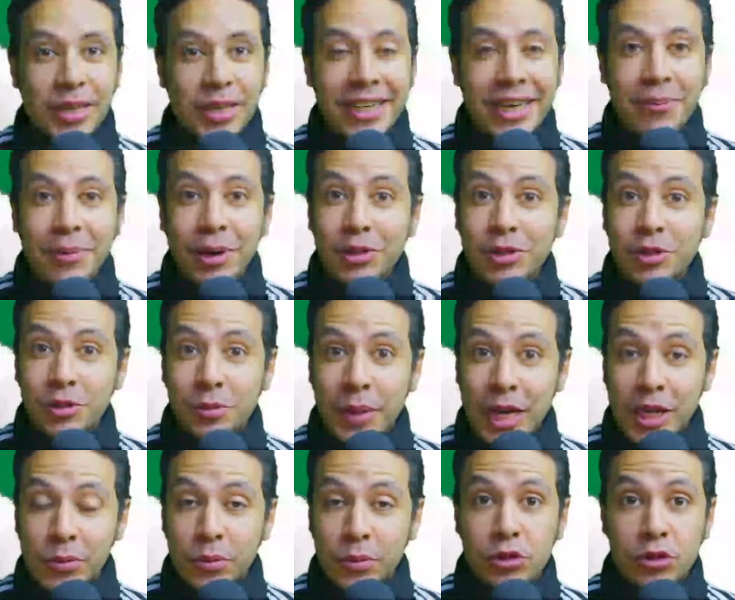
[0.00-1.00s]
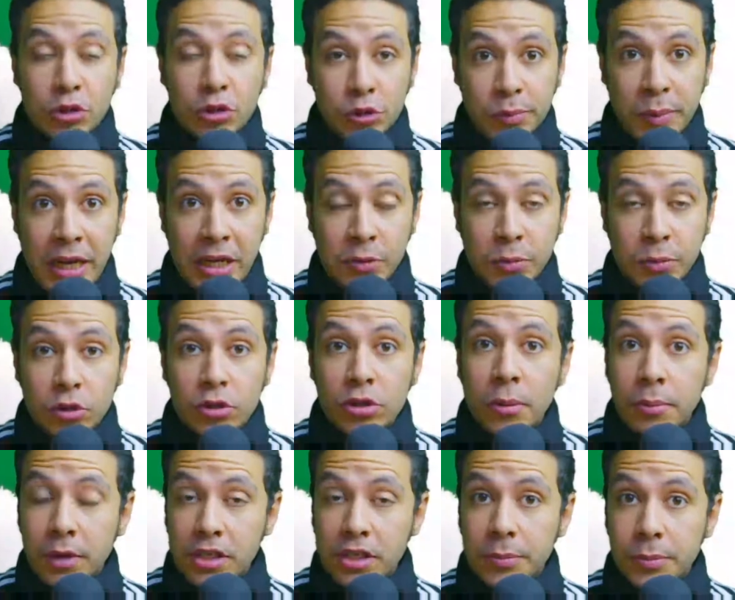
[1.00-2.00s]
about your passport, your passport
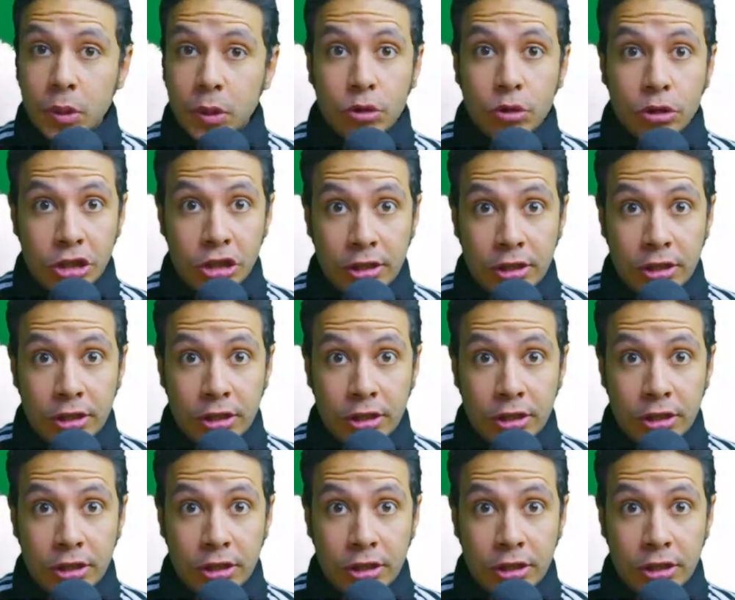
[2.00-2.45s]
must be original,